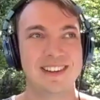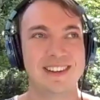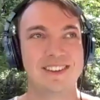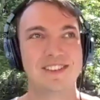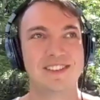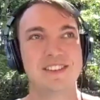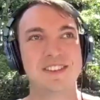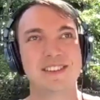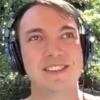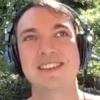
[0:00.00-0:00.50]

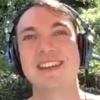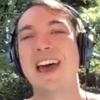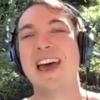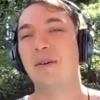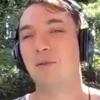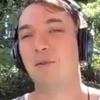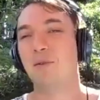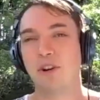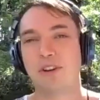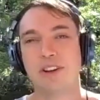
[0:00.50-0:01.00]
just
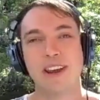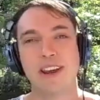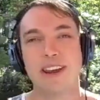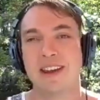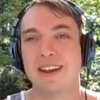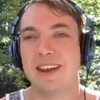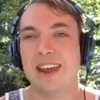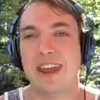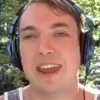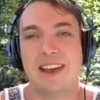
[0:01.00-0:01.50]

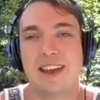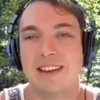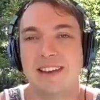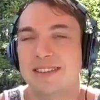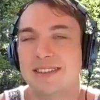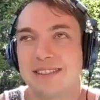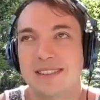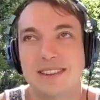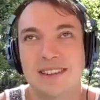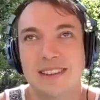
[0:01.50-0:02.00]
networking and
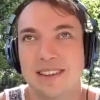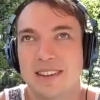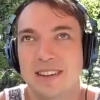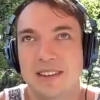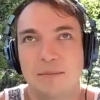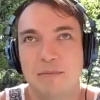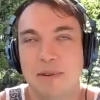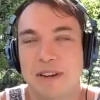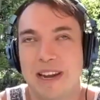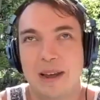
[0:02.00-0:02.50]

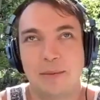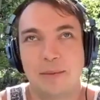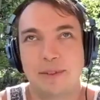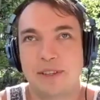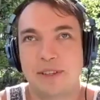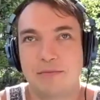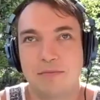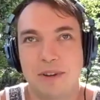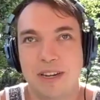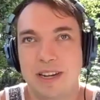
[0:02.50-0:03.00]
being able
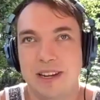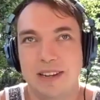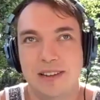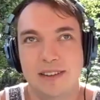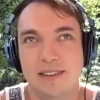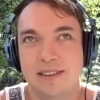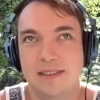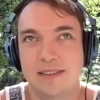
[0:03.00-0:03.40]
to meet